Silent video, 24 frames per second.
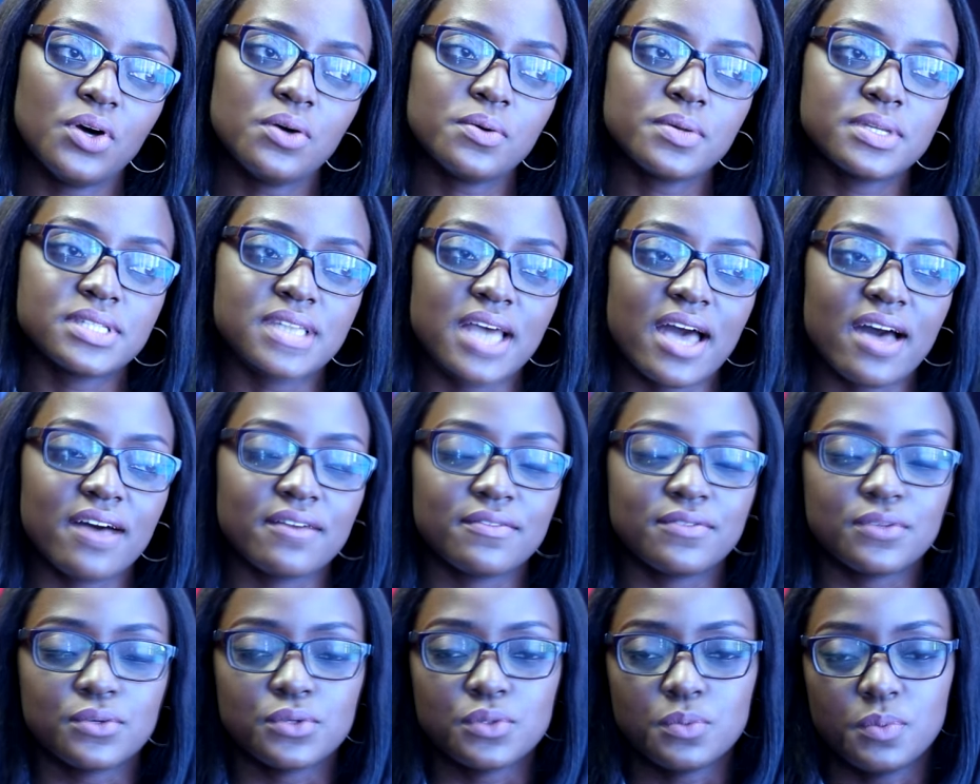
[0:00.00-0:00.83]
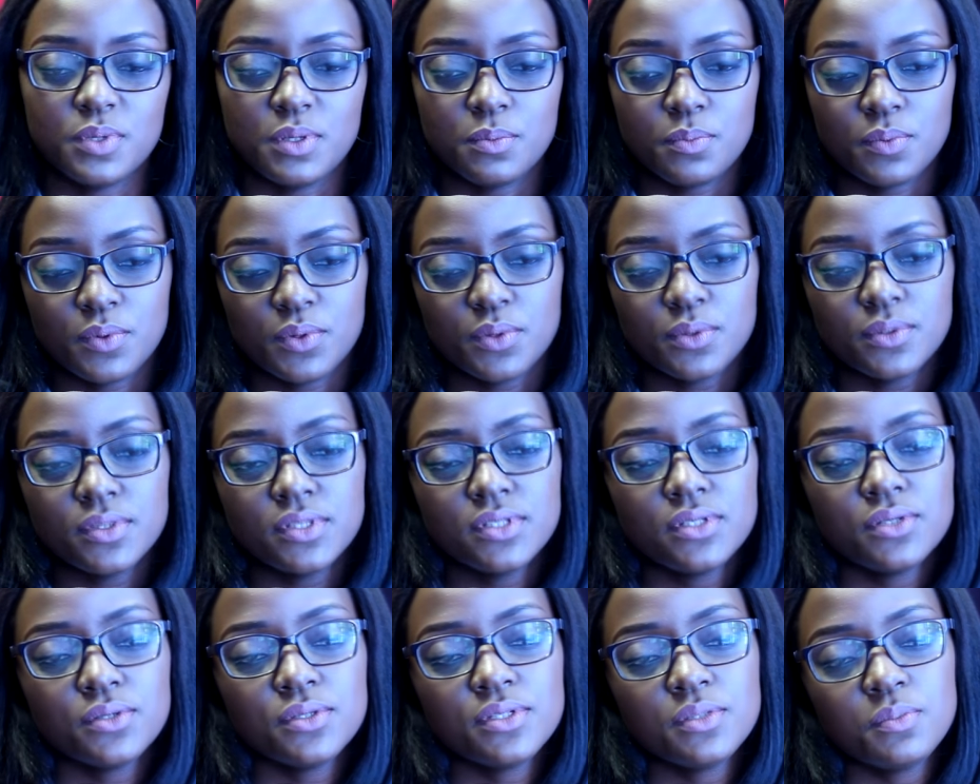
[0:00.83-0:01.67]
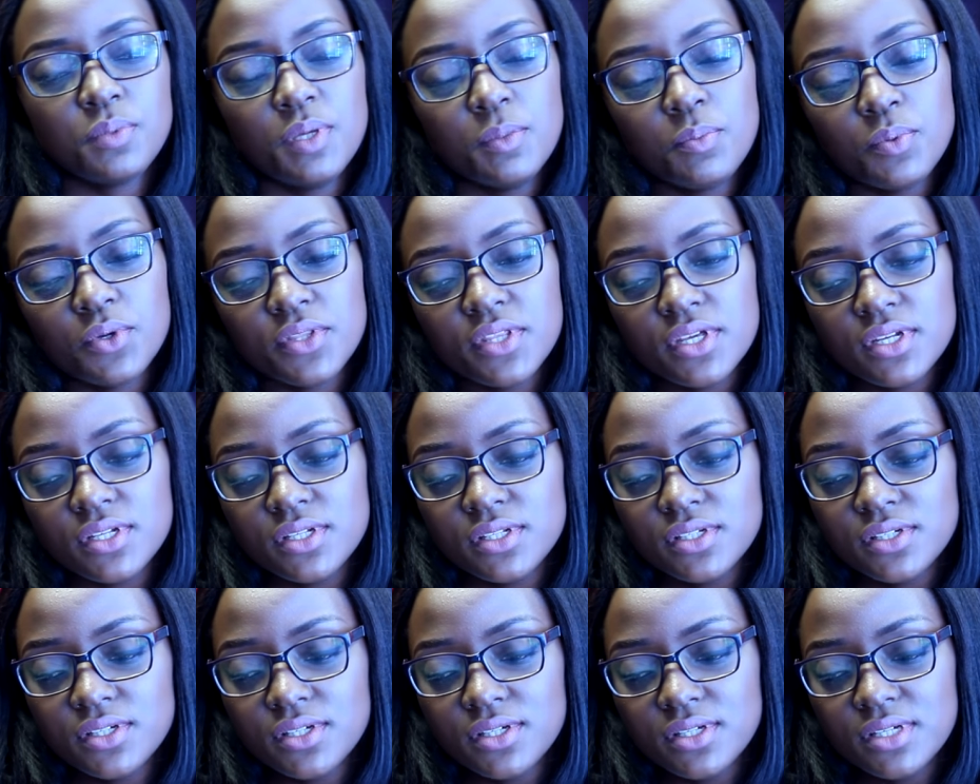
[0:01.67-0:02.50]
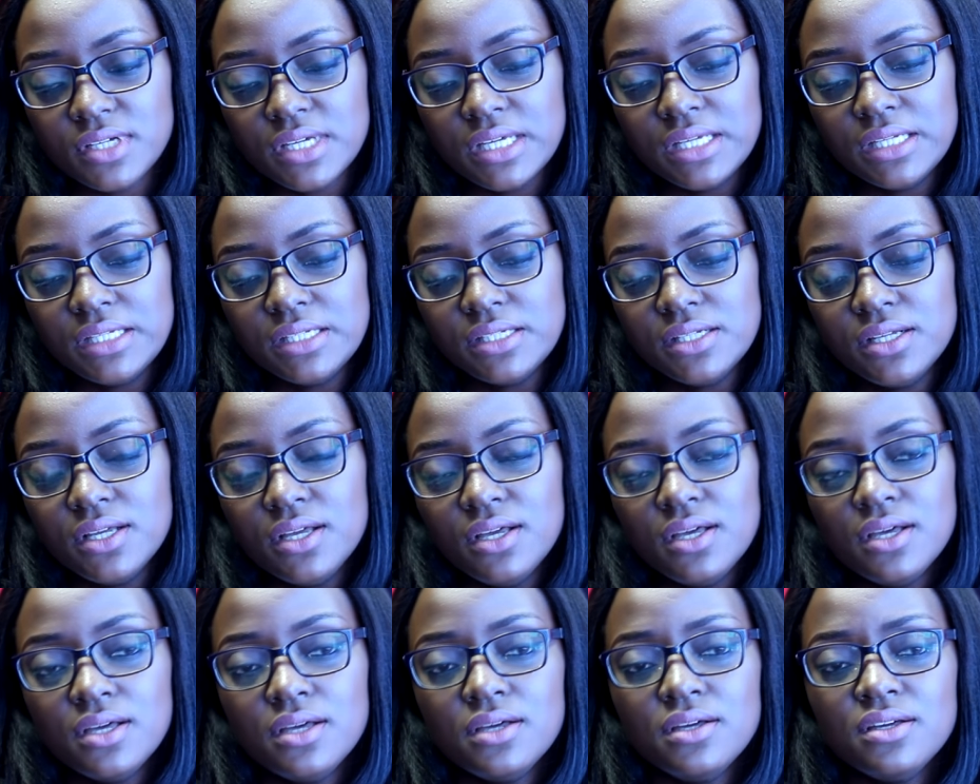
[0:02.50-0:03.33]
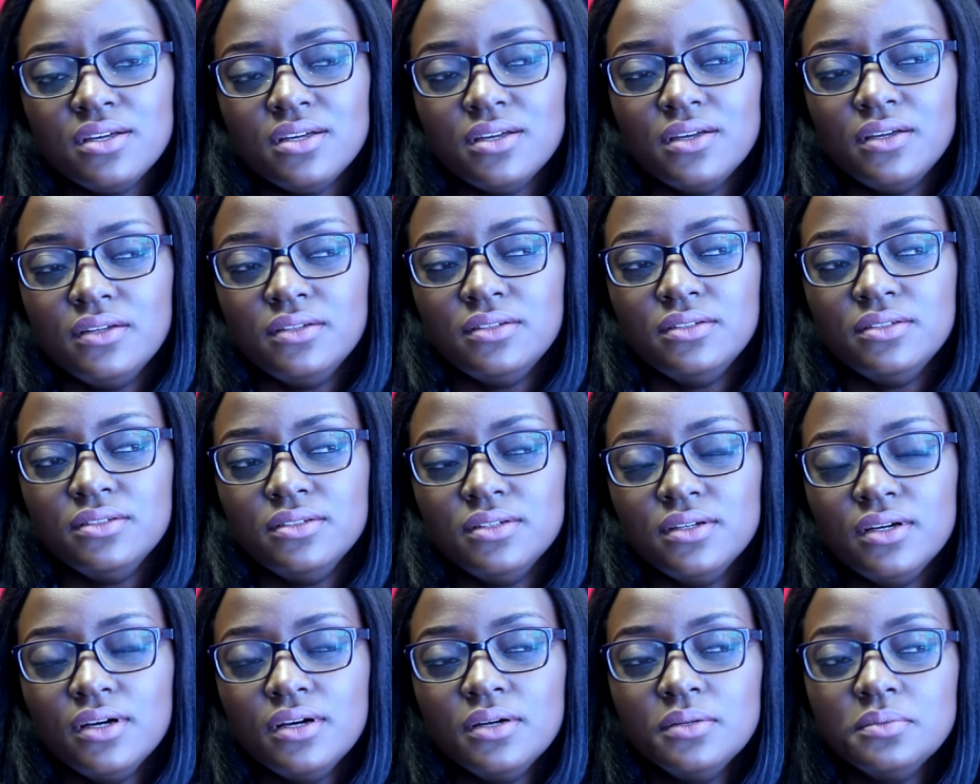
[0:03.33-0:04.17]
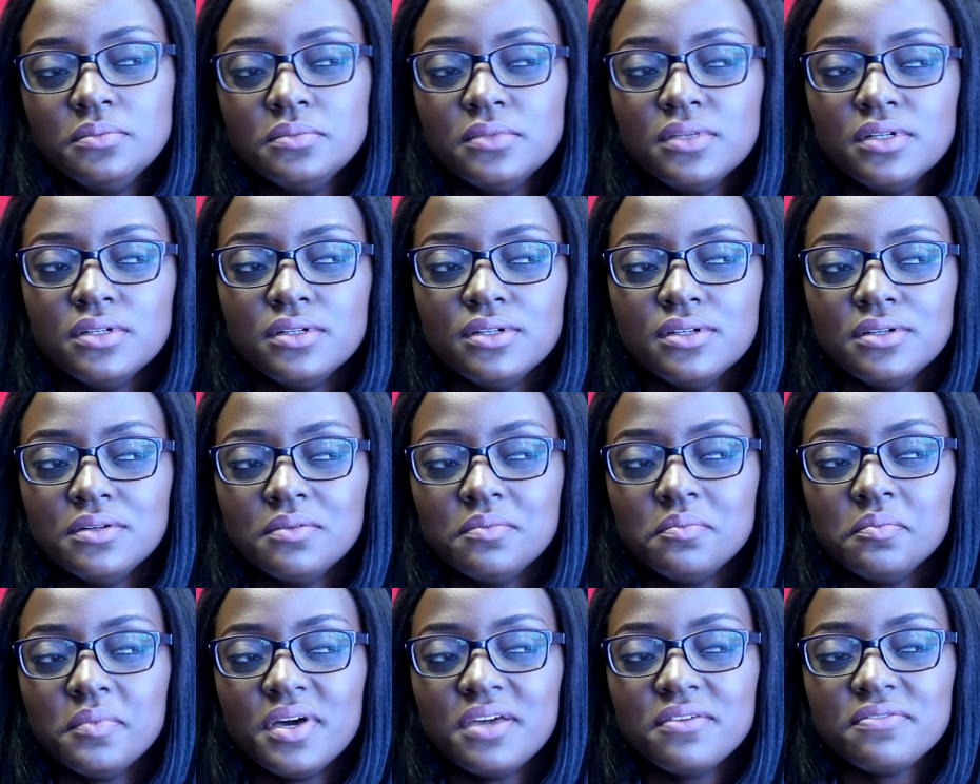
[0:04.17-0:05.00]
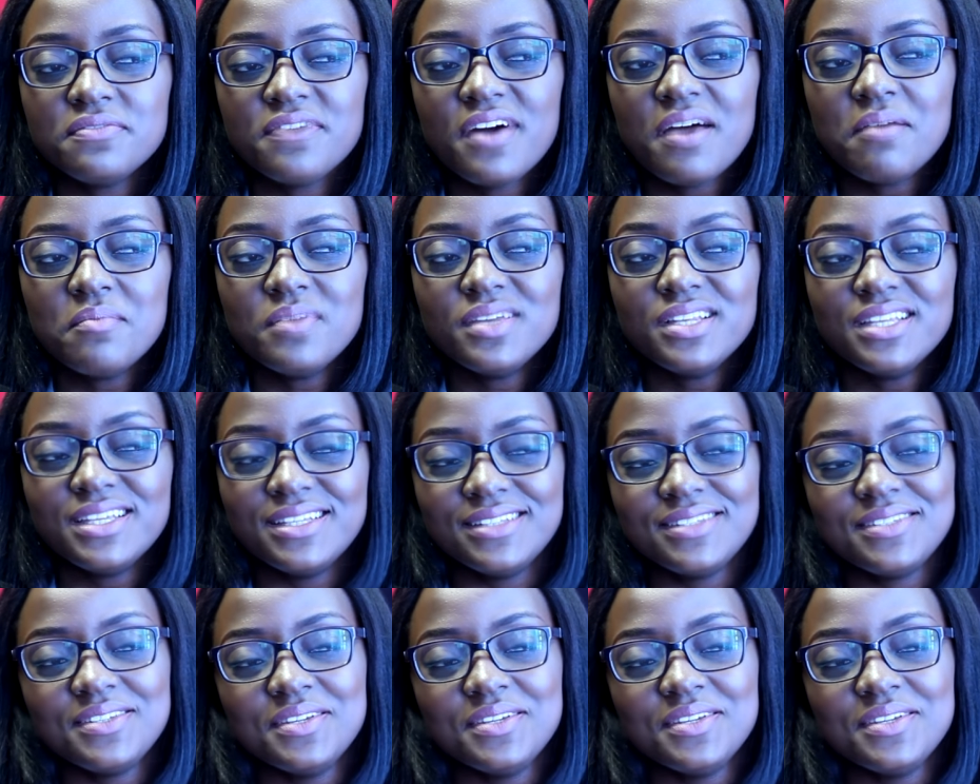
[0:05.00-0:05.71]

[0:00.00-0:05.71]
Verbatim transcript: always have those people always people like that relatives or um, friends or my family what we